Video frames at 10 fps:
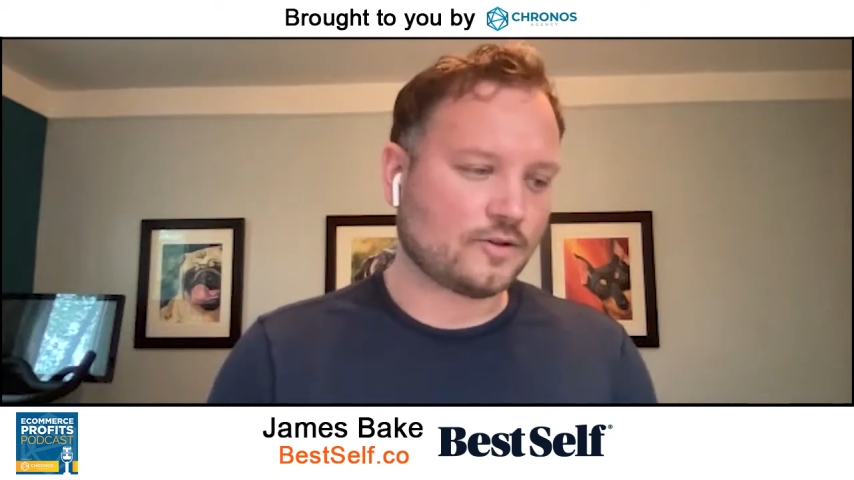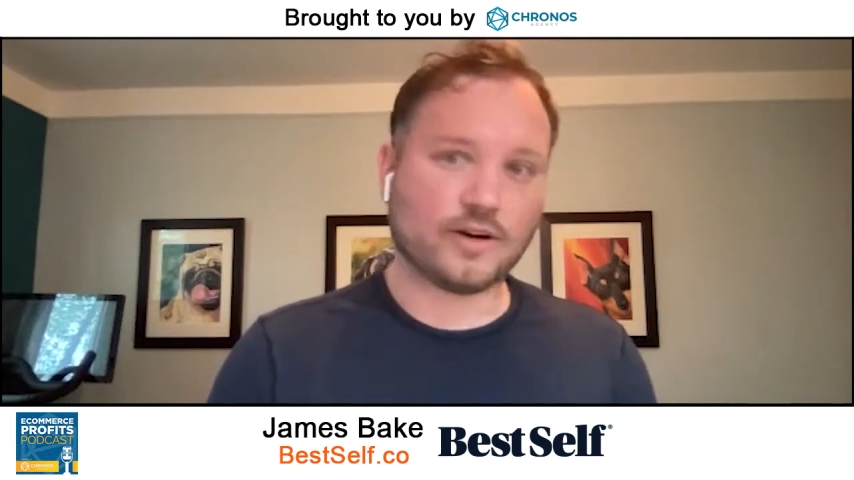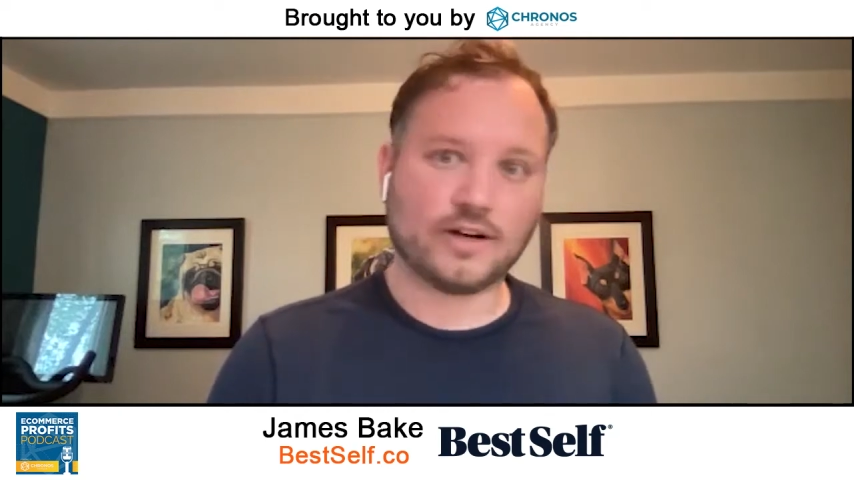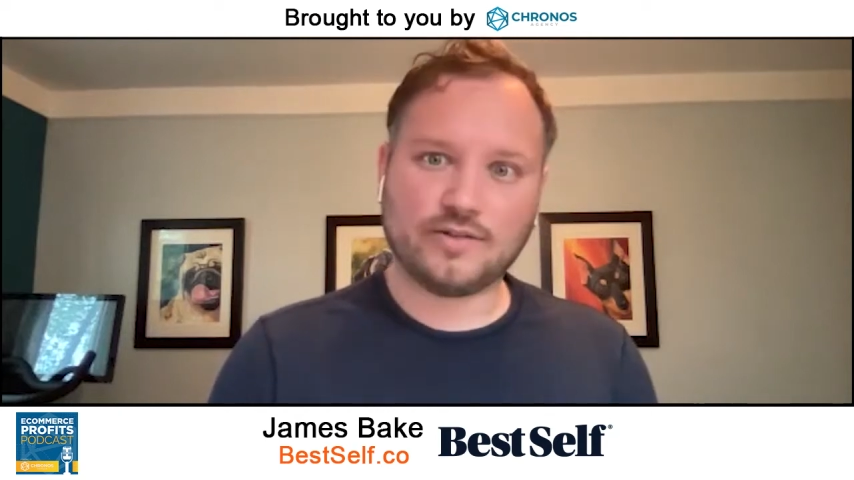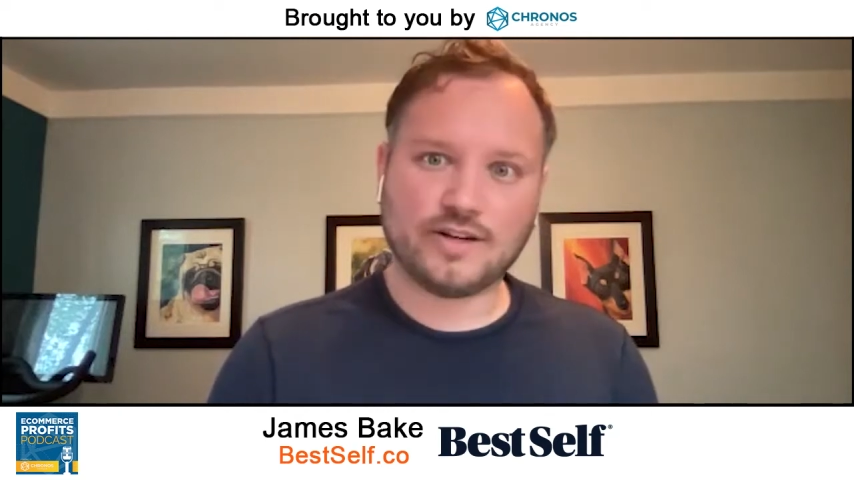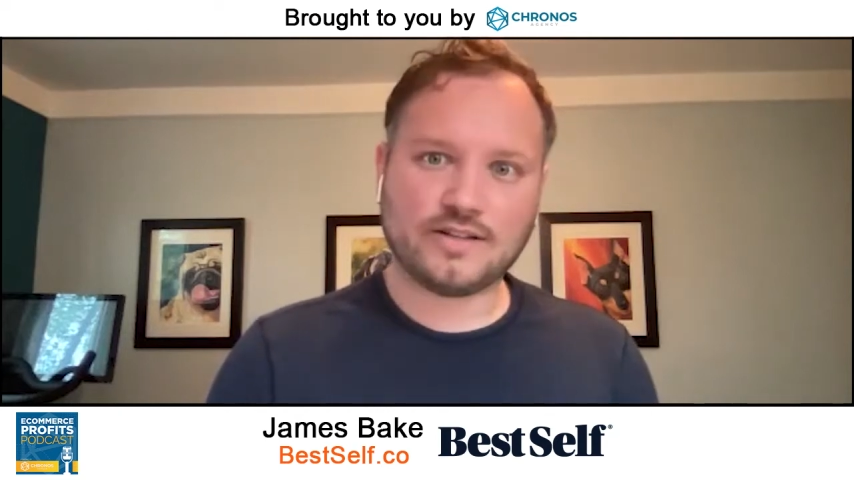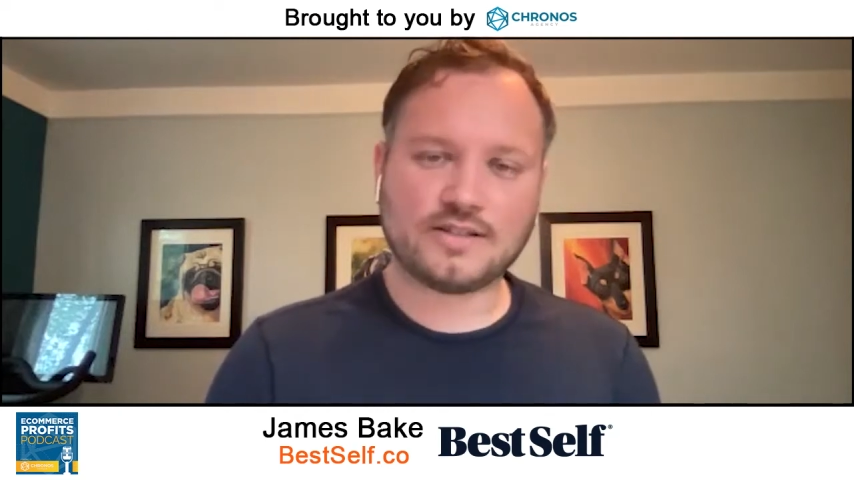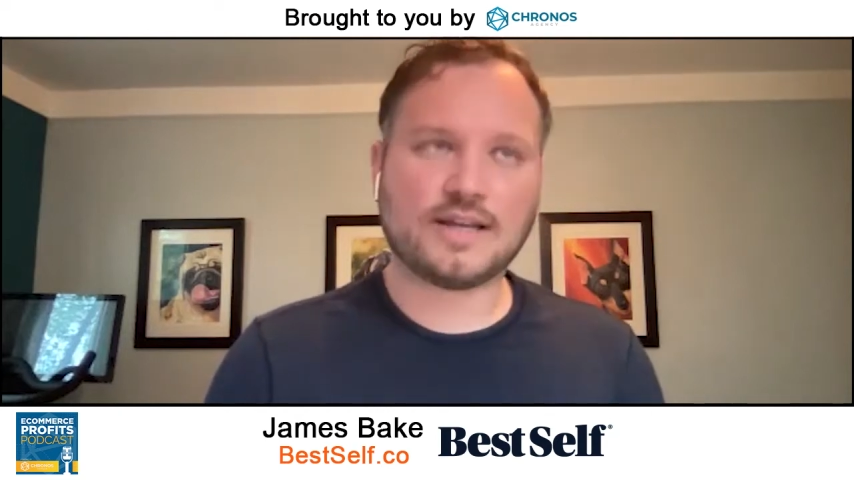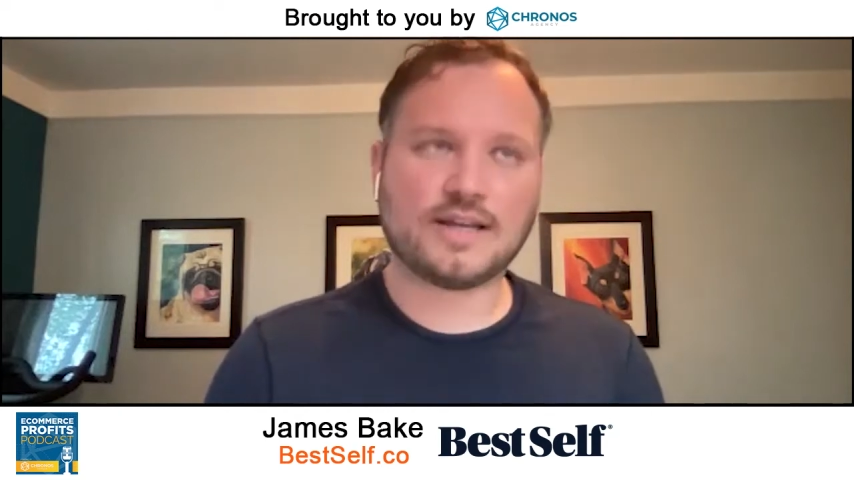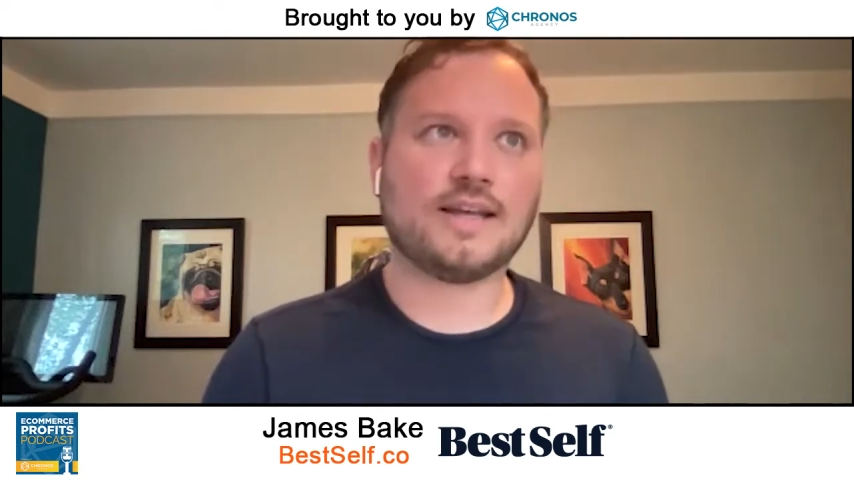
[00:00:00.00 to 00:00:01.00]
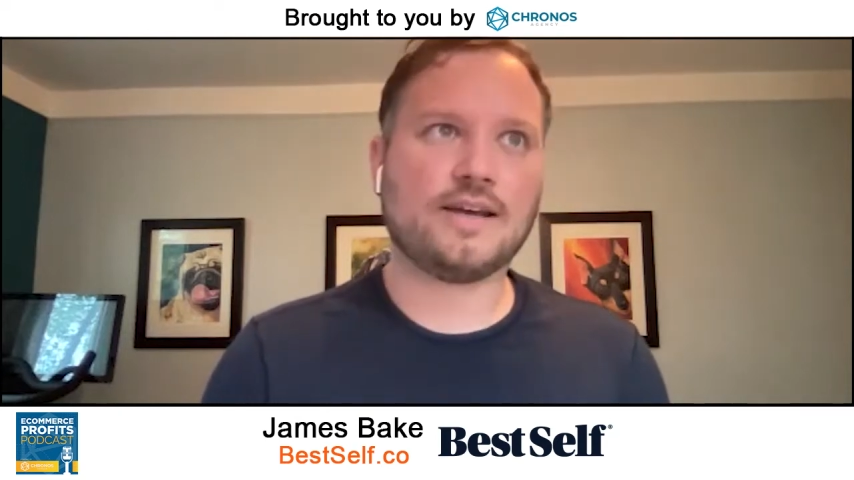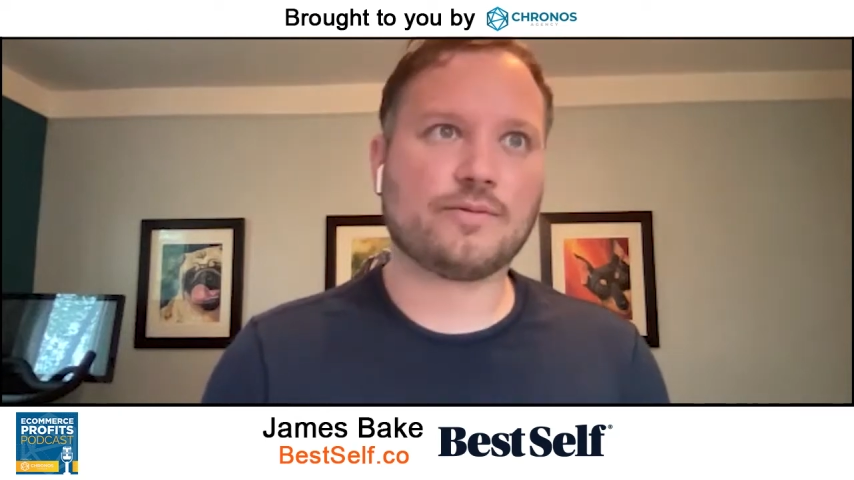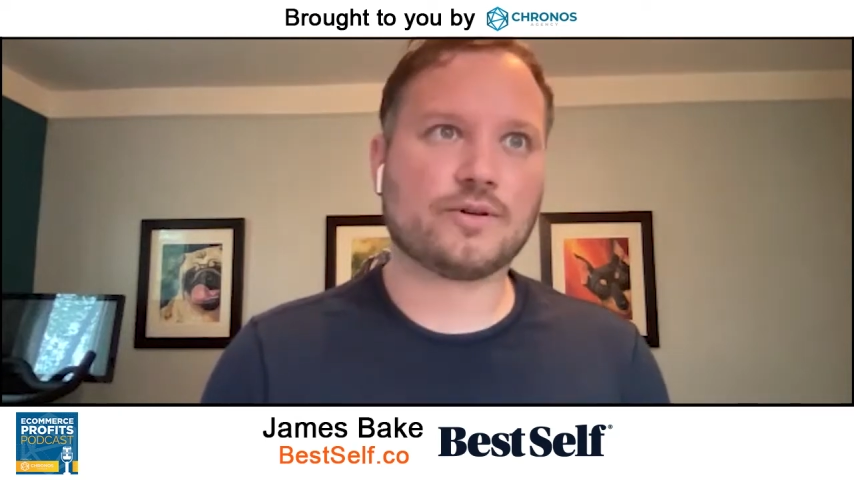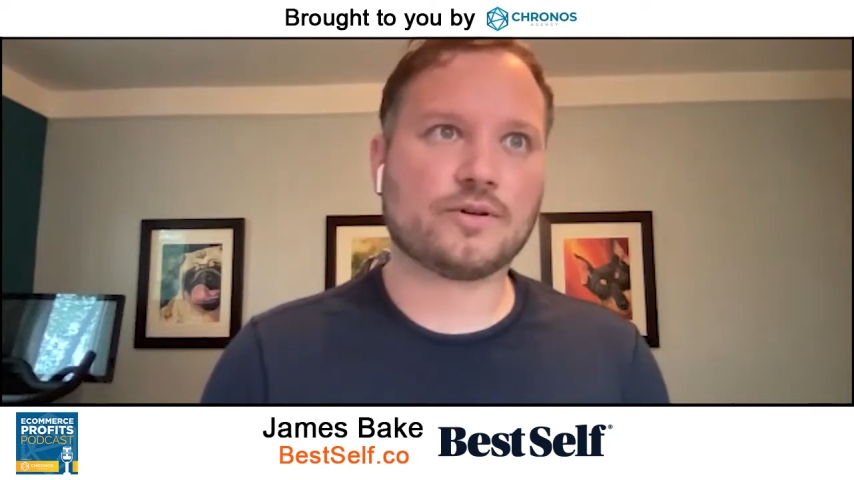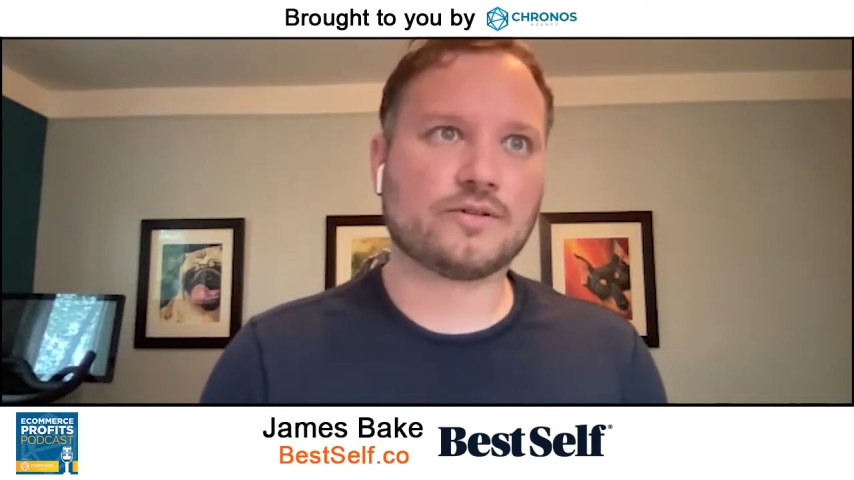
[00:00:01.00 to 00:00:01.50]
credit unions, and they
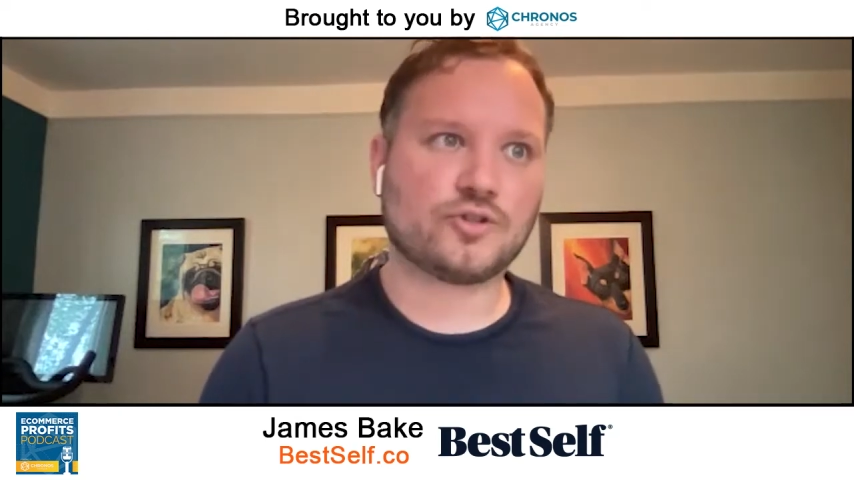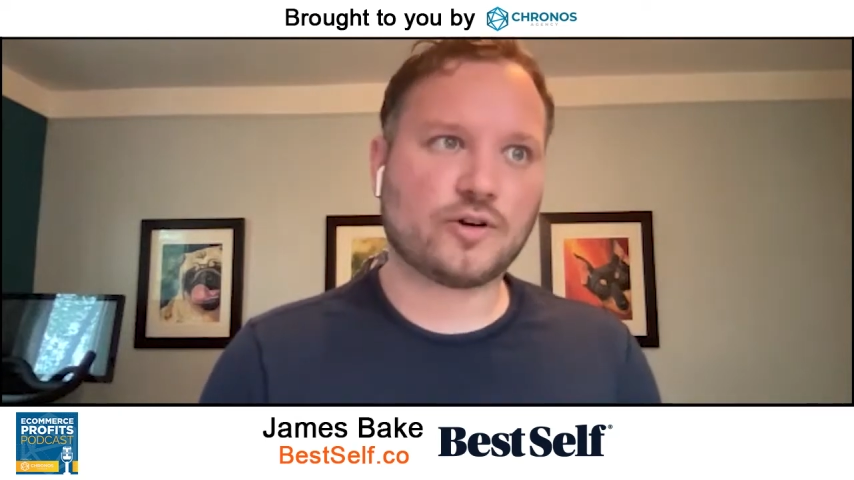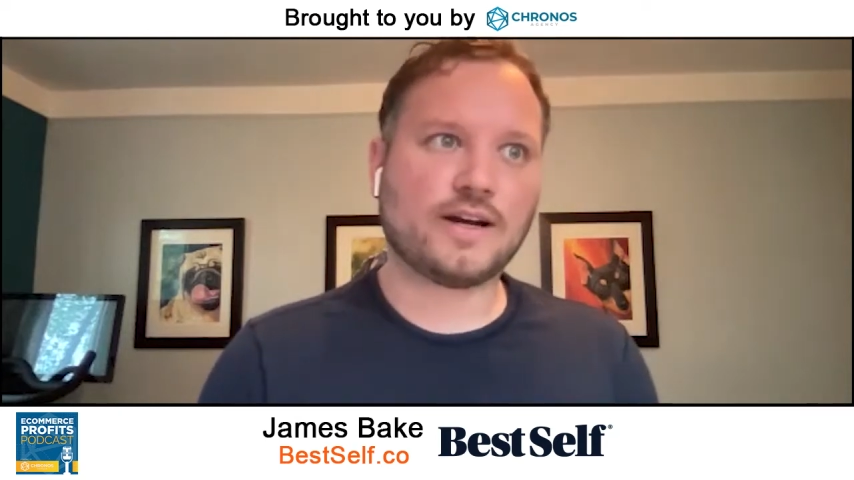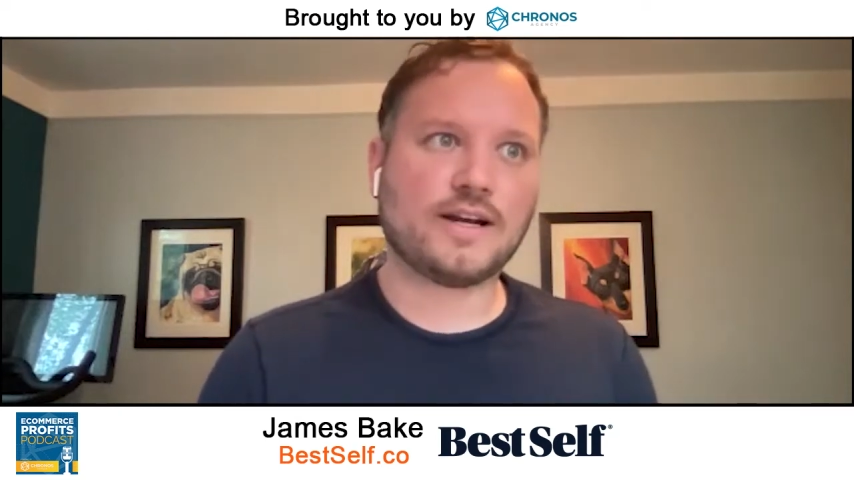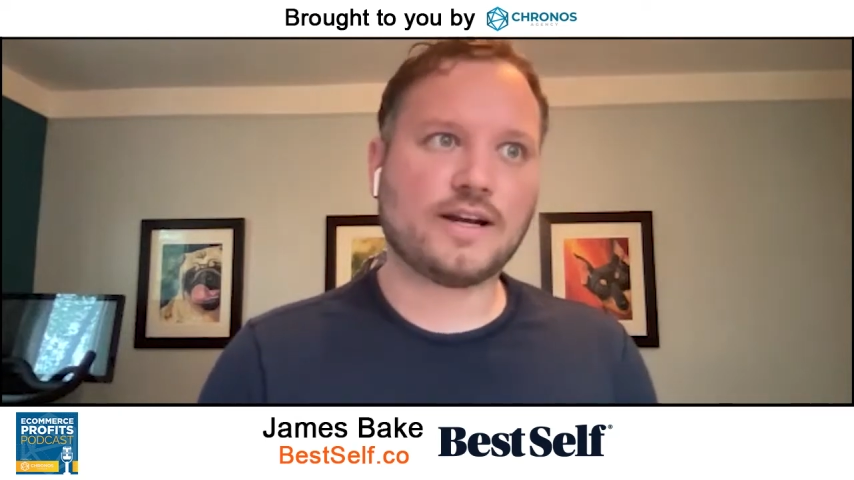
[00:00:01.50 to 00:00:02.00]
were trying